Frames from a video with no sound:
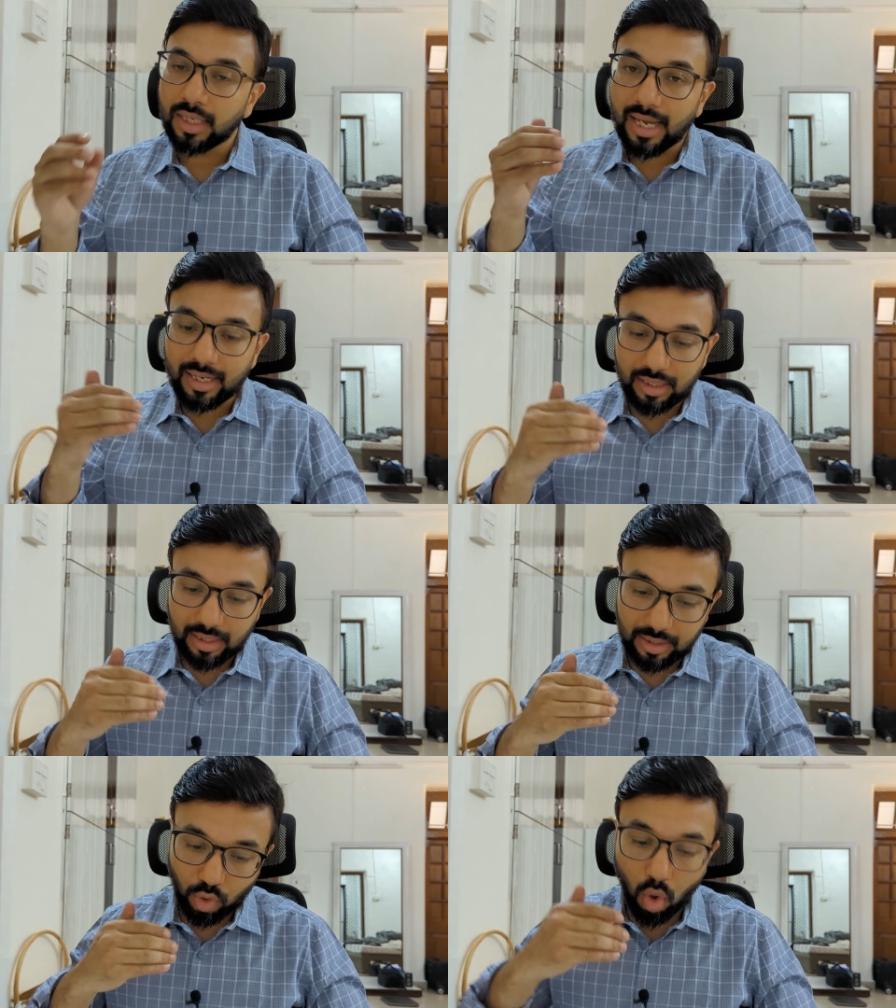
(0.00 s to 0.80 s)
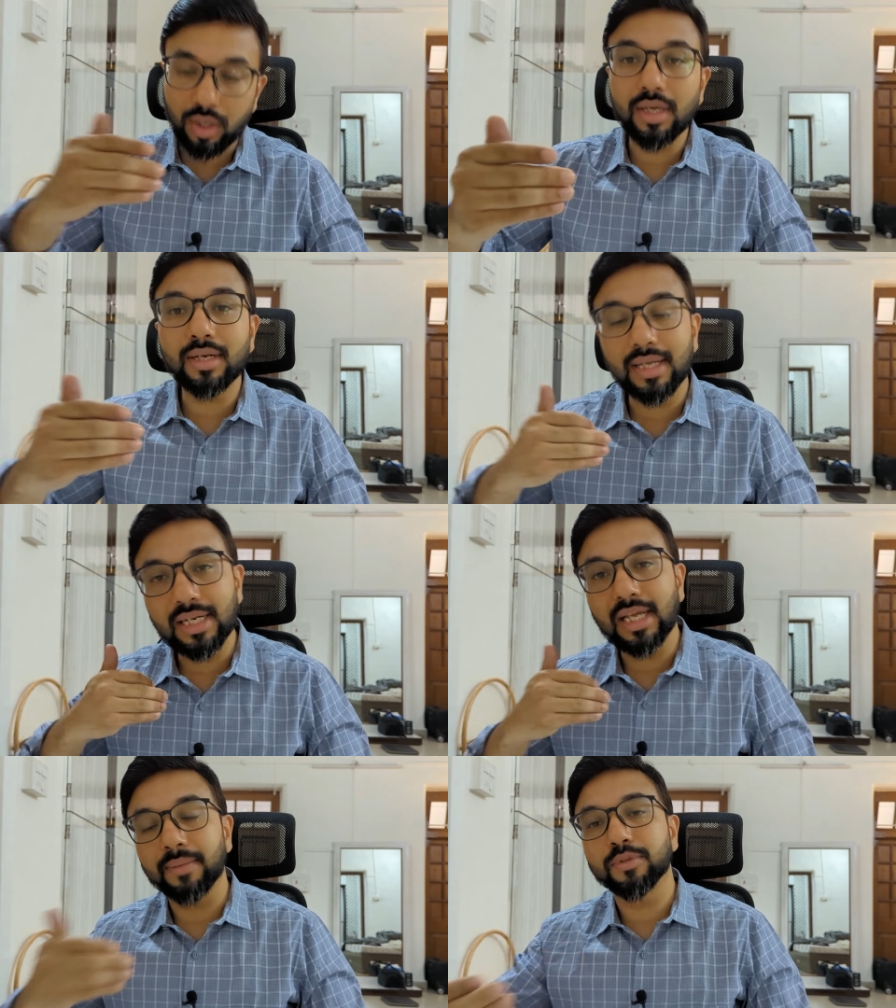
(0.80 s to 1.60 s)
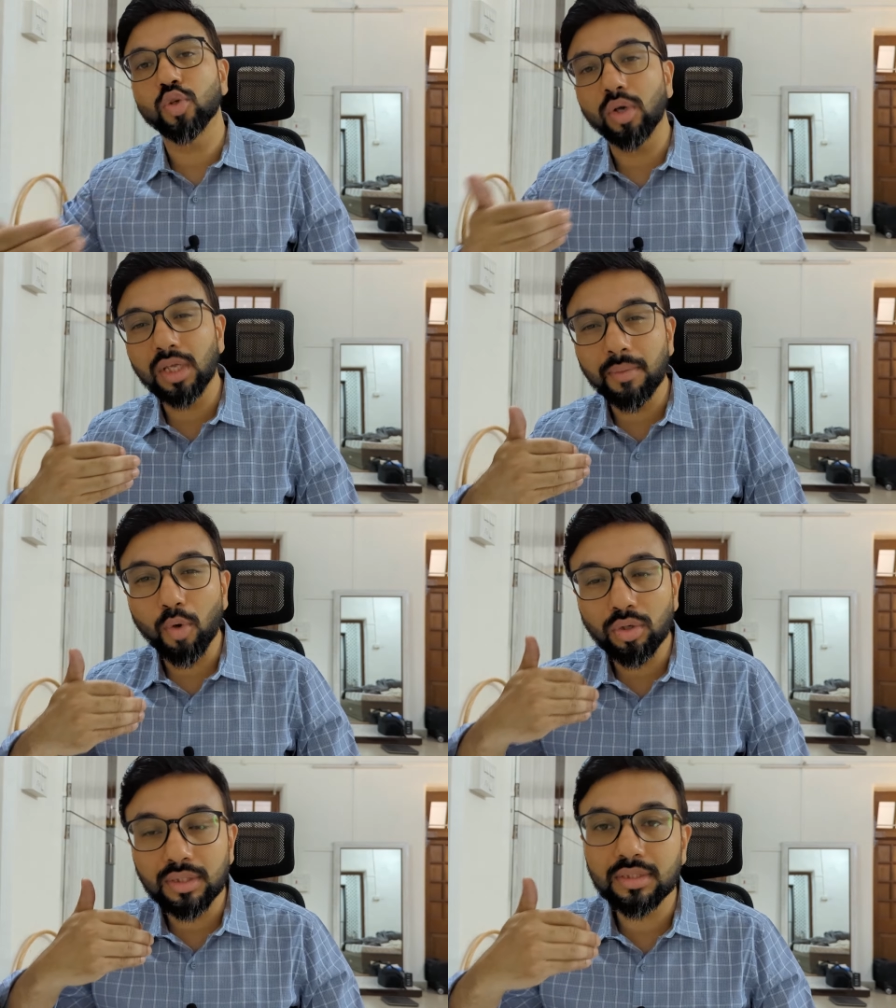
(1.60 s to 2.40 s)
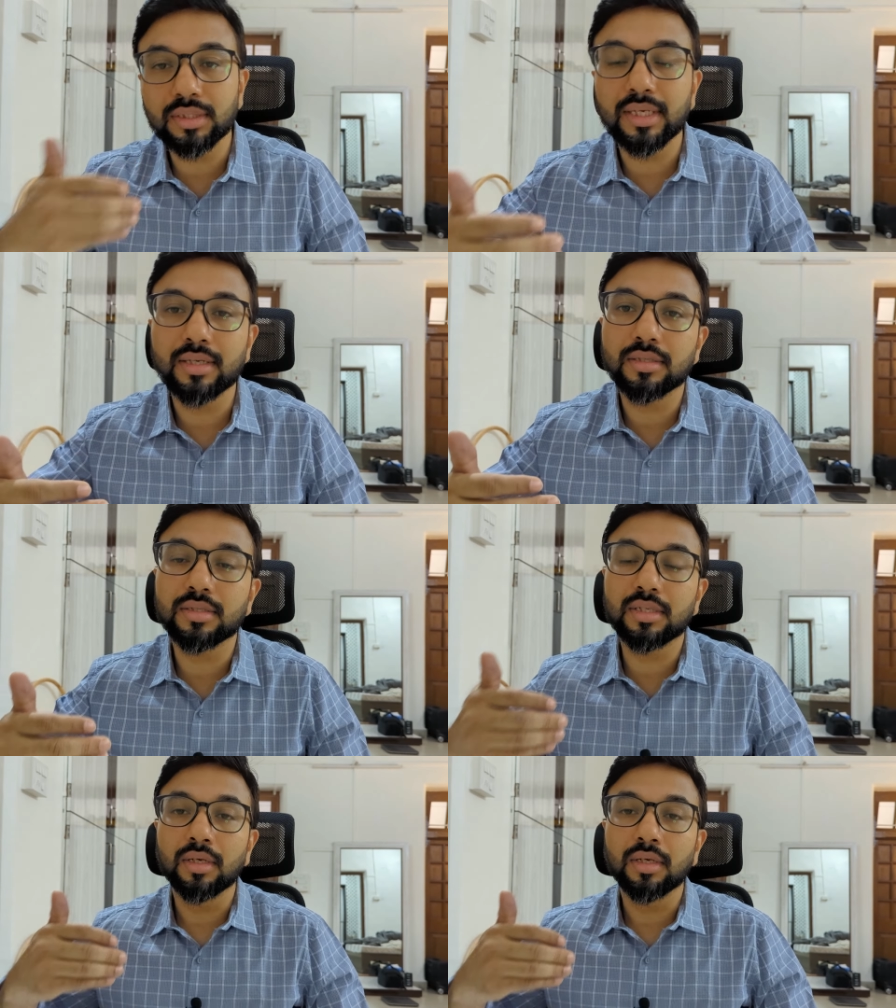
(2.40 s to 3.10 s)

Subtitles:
and talking really helps. Talking about these things,